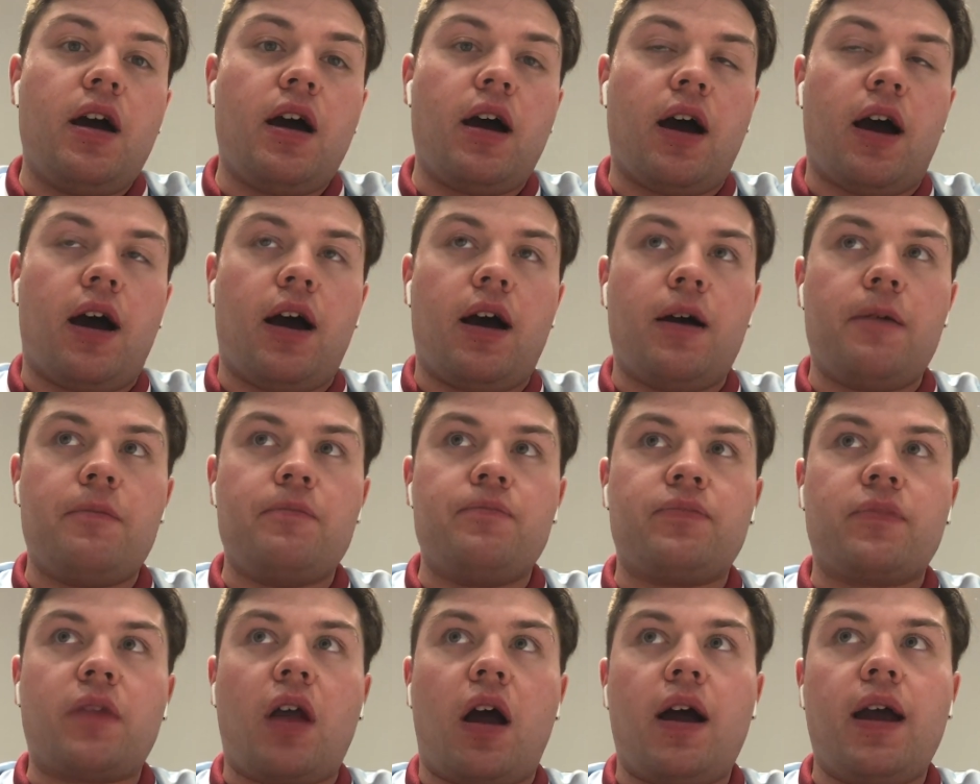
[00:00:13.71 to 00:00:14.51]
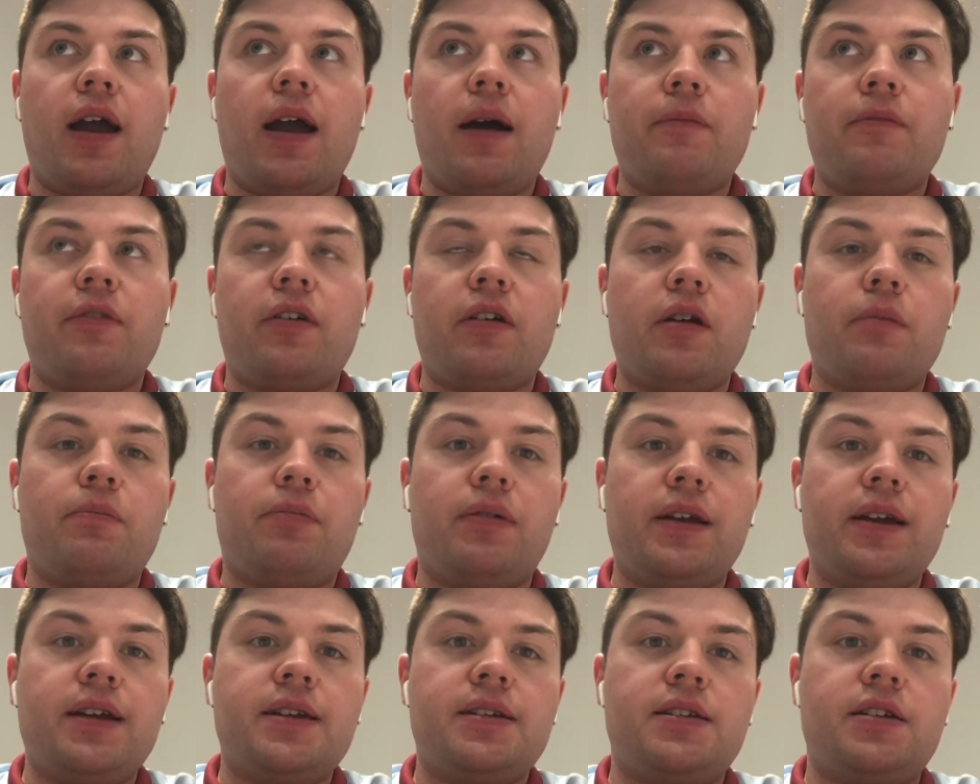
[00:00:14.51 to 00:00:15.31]
I am very
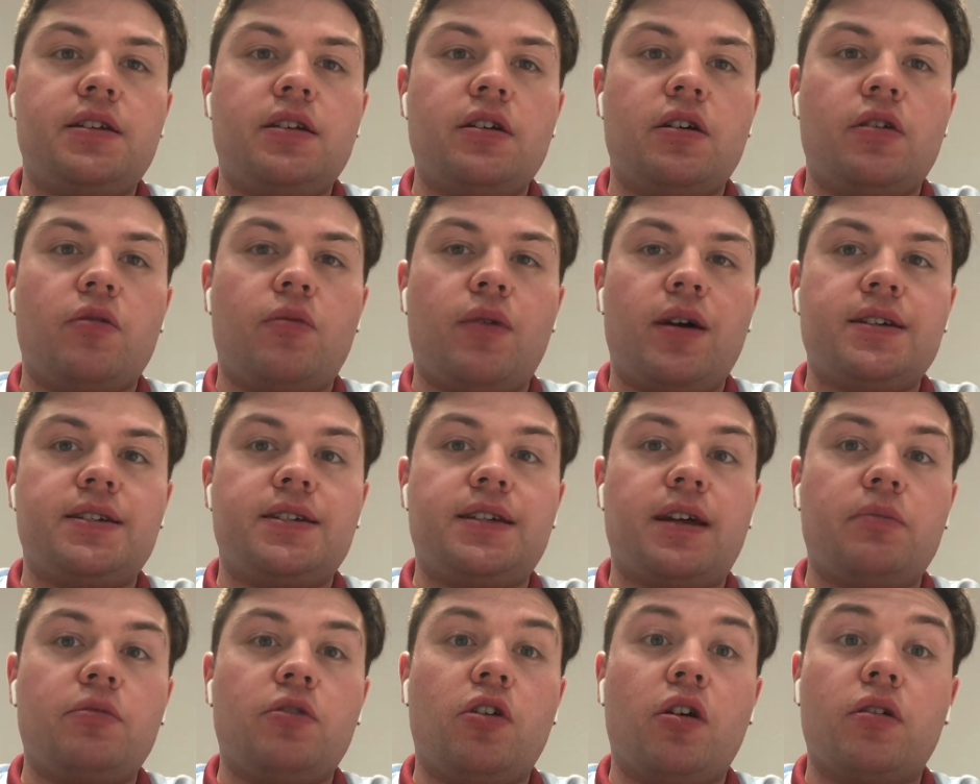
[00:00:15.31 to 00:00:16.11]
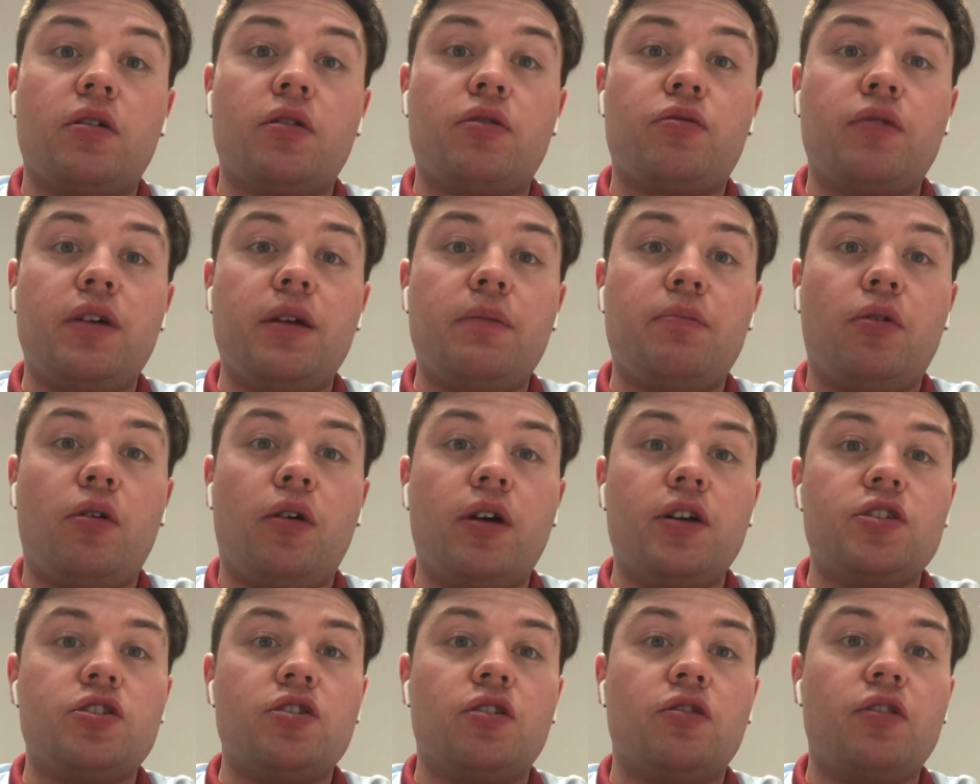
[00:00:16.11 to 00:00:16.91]
pleased that West Ham got the 3
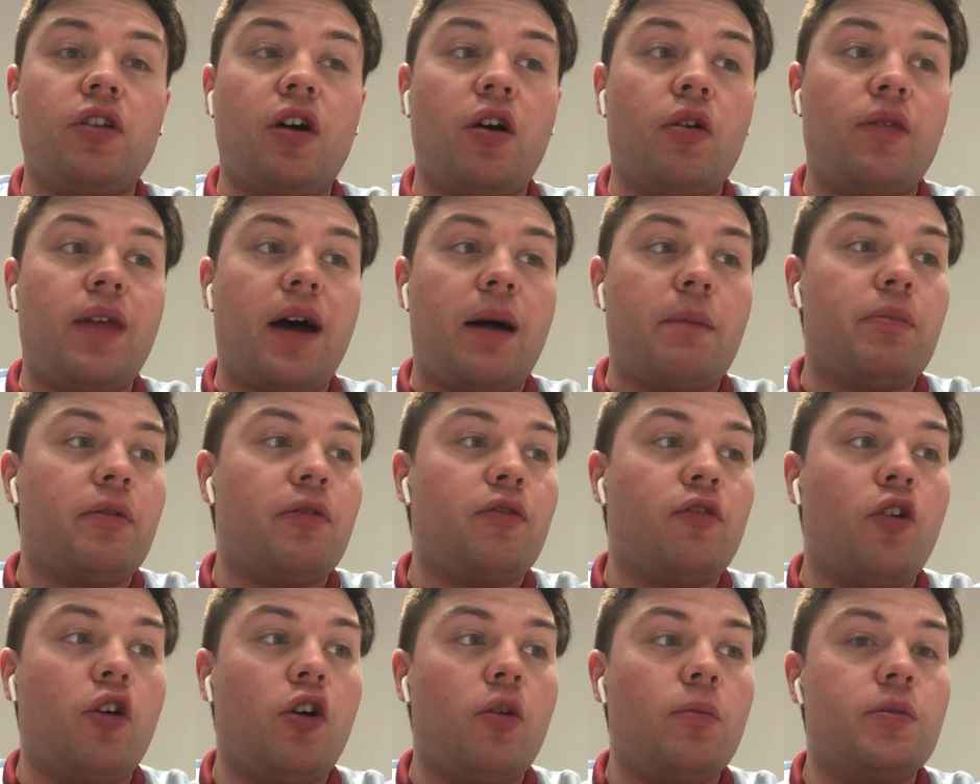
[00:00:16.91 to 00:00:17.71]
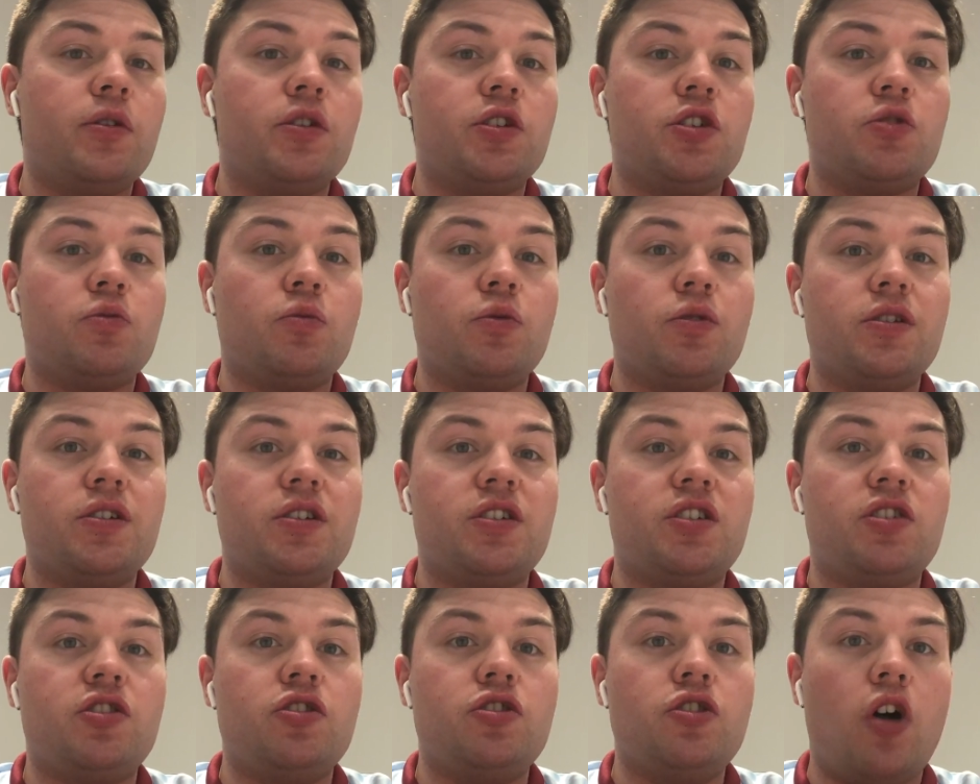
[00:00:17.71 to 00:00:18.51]
points, although that performance
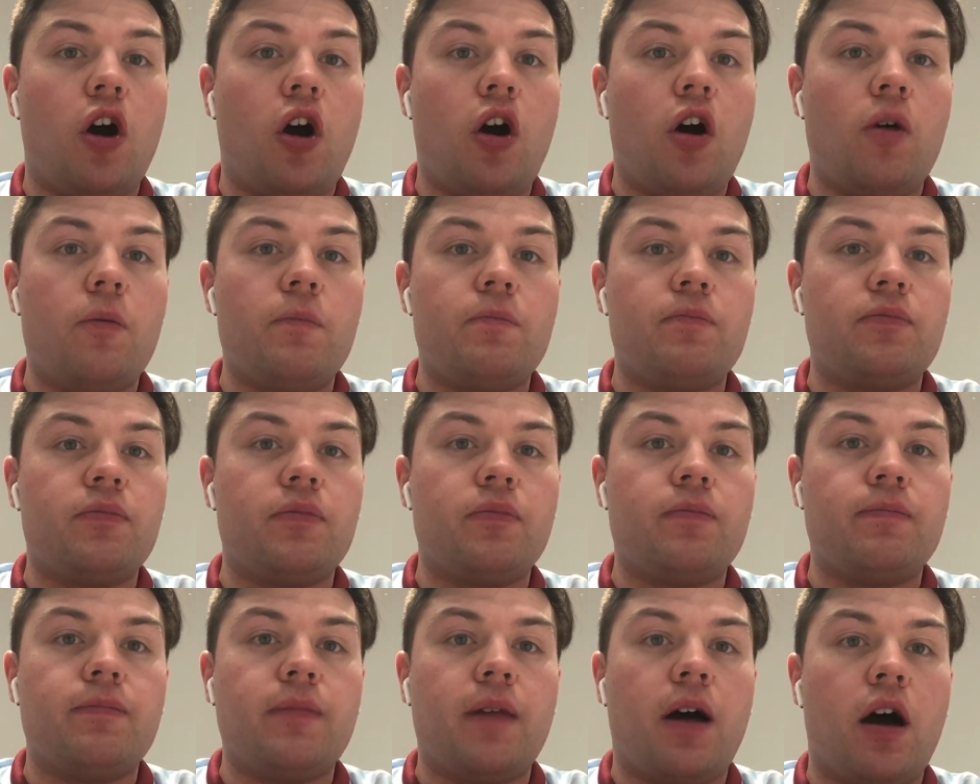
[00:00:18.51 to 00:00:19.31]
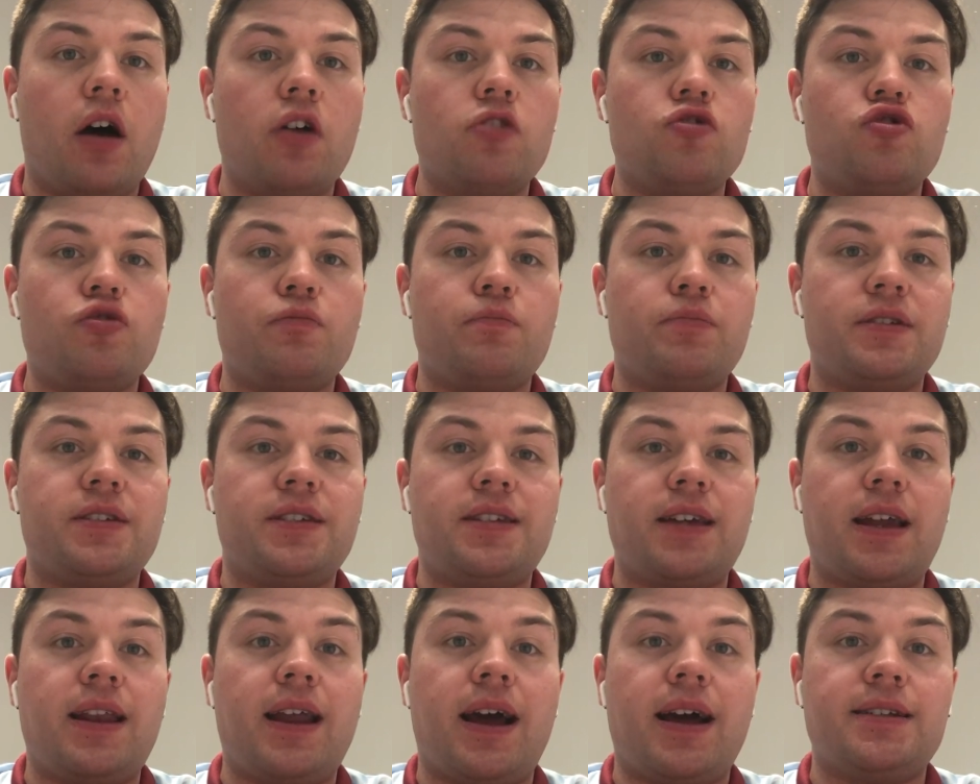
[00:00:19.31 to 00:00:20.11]
was not
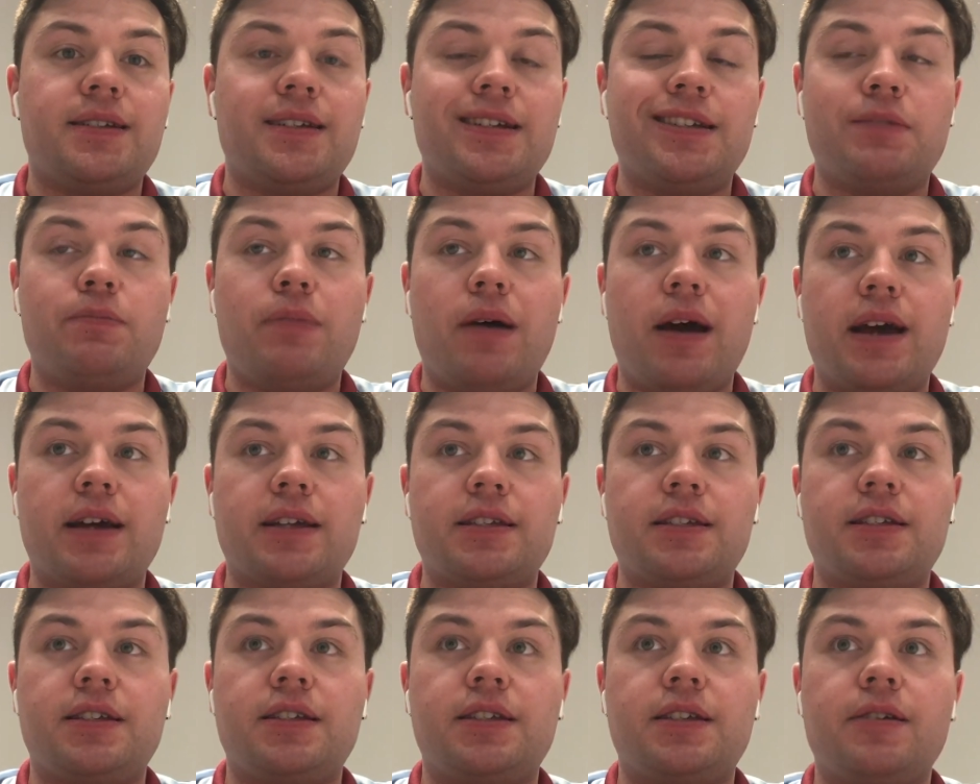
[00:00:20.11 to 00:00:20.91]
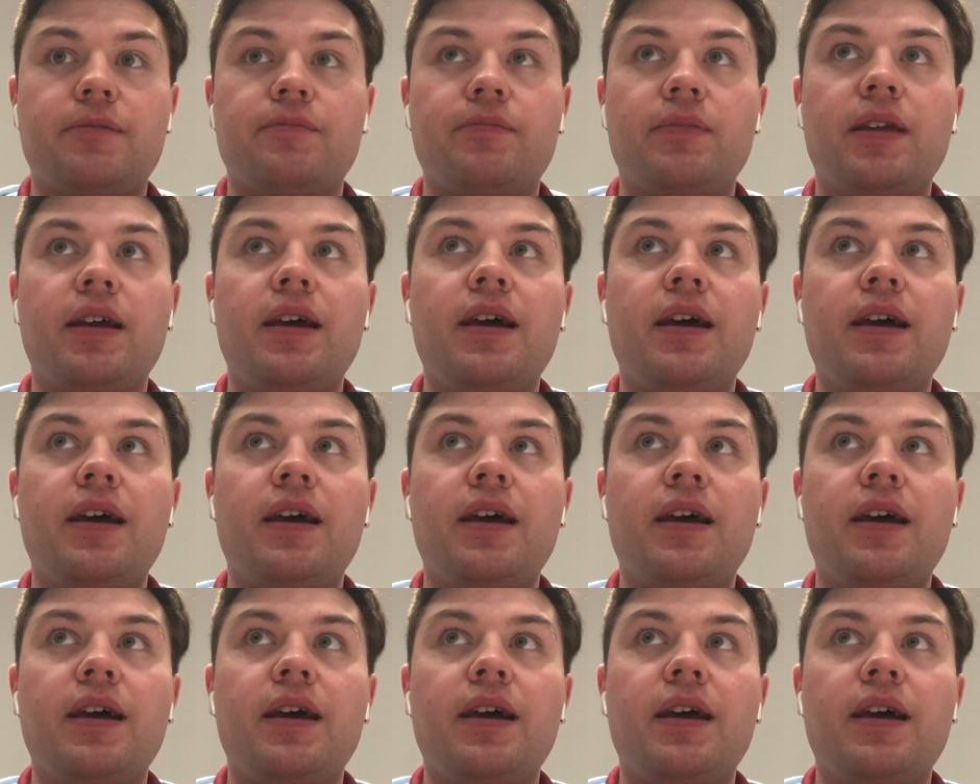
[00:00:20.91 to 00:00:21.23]
100% at its best.